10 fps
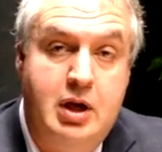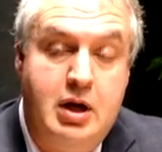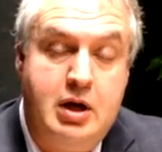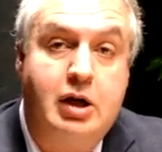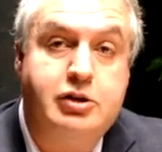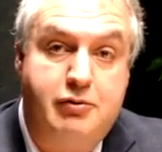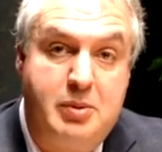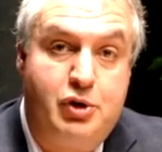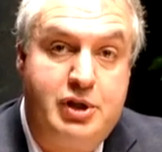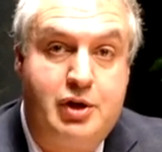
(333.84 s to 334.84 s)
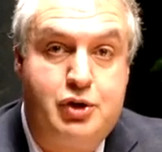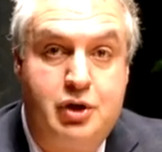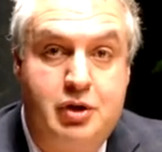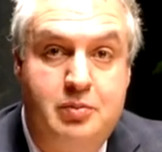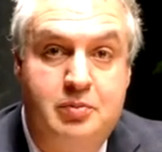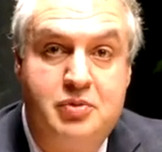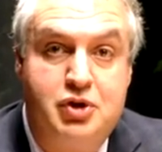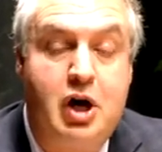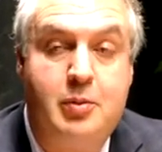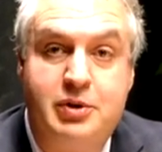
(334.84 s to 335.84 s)
color reproduction,
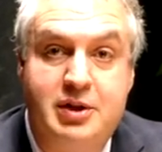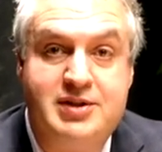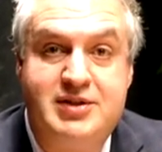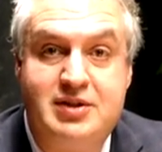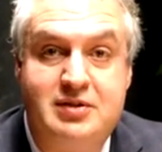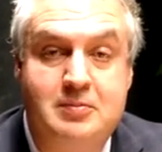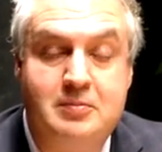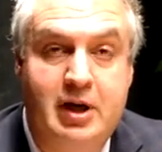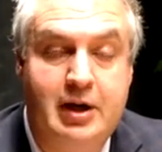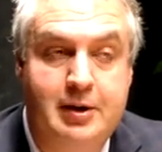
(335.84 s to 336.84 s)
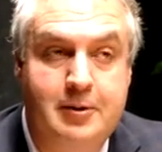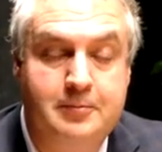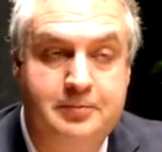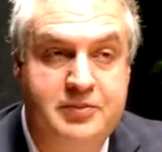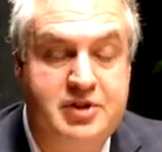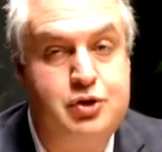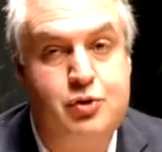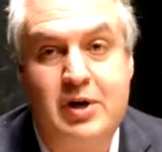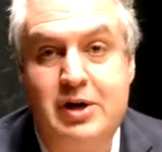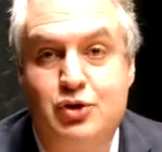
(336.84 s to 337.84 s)
sharpness, um,
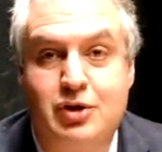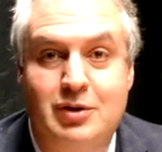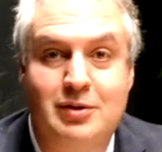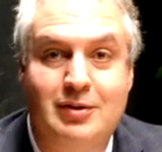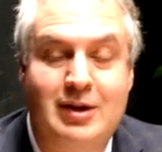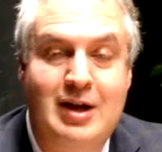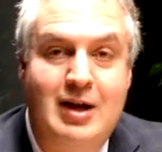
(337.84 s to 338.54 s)
saturation,